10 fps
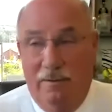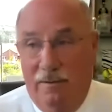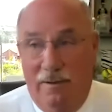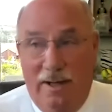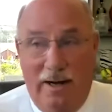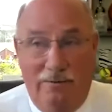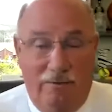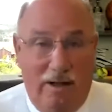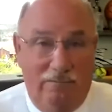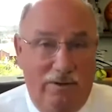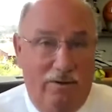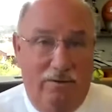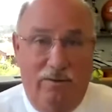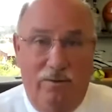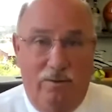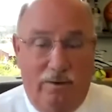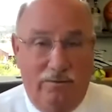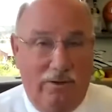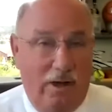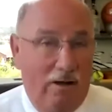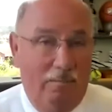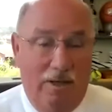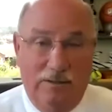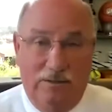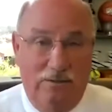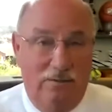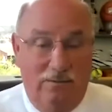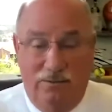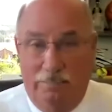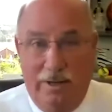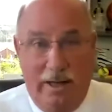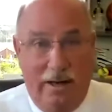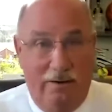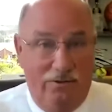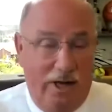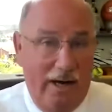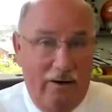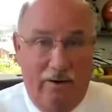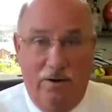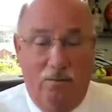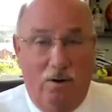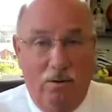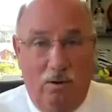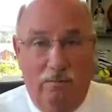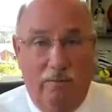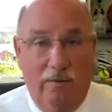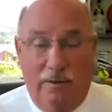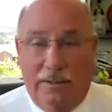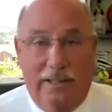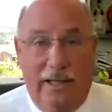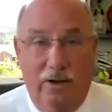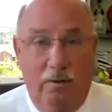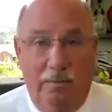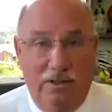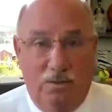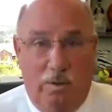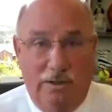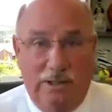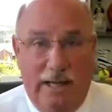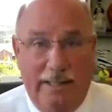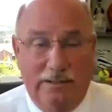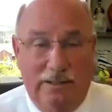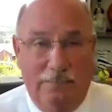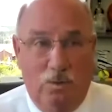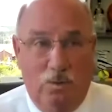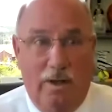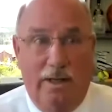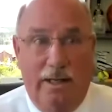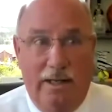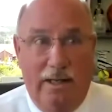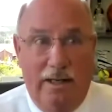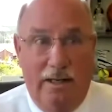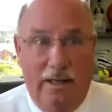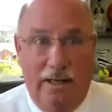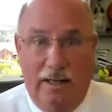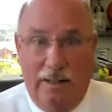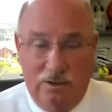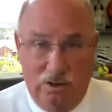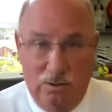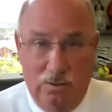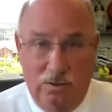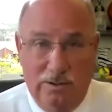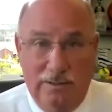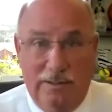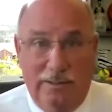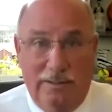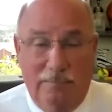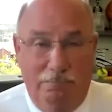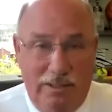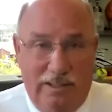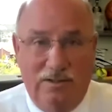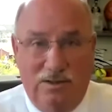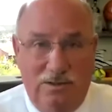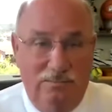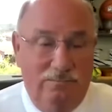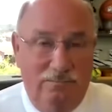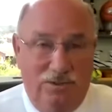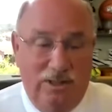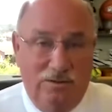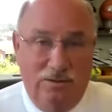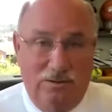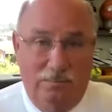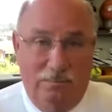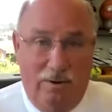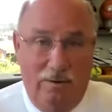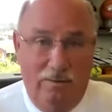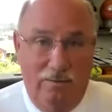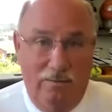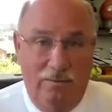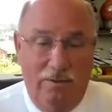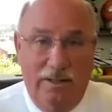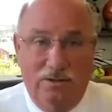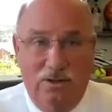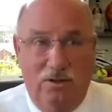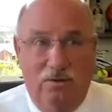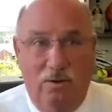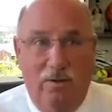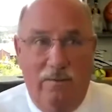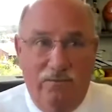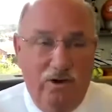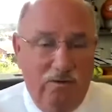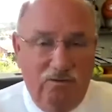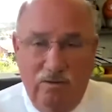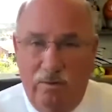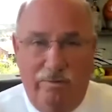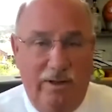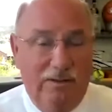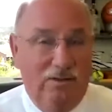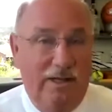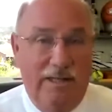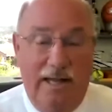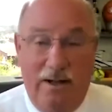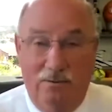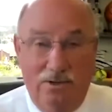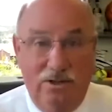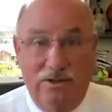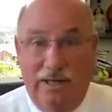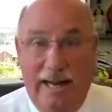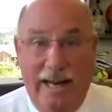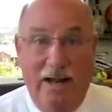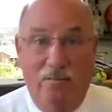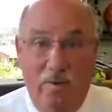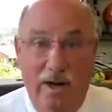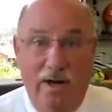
And I travel, you know, New York, Chicago, Boston, Japan, China, and go all over. And nobody's wearing ties anymore in suits, but this sets us apart. And so just little things like that, or just handwritten